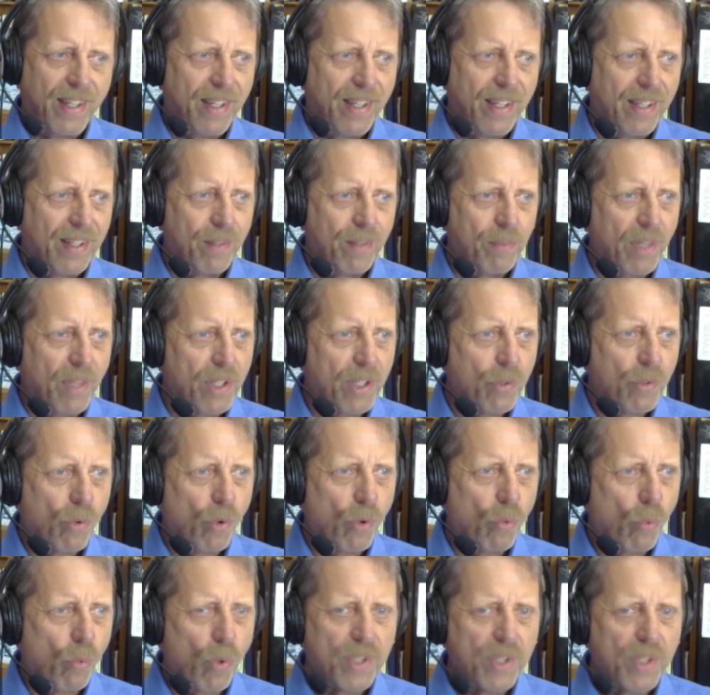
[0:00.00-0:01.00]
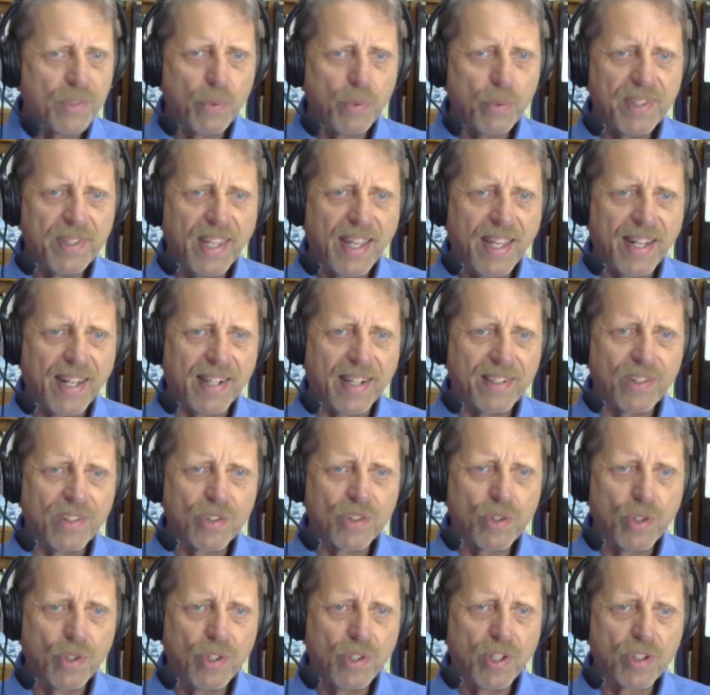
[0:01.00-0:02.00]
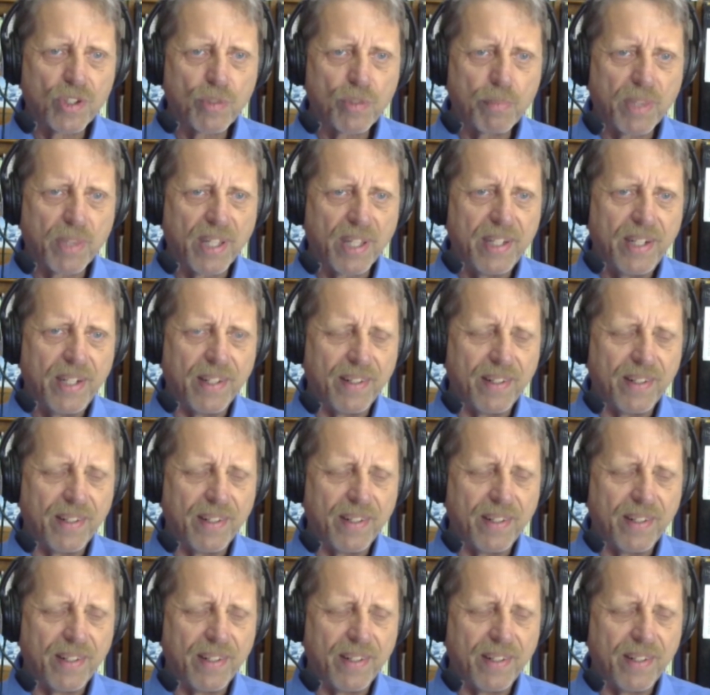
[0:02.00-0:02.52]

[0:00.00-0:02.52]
And I'm like, well, what's with that? I just couldn't explain